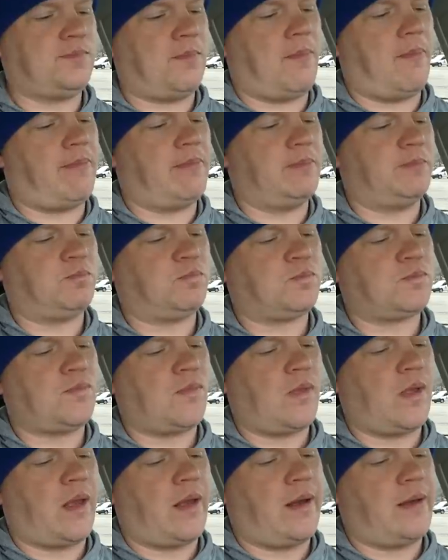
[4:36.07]
singer,
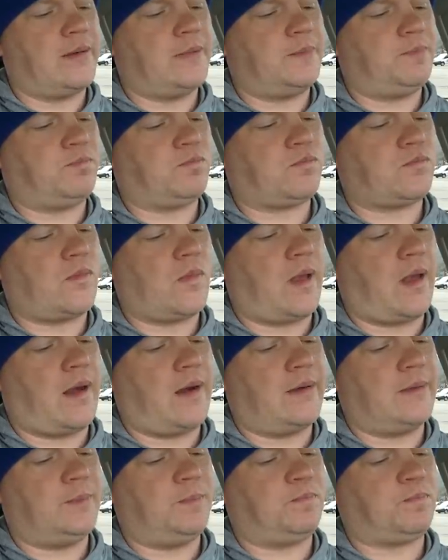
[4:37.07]
director, and
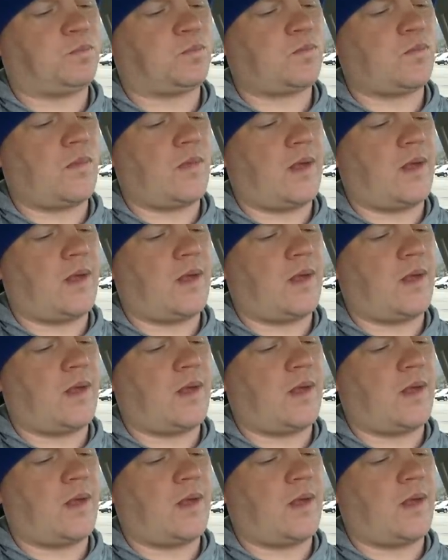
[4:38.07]
photographer.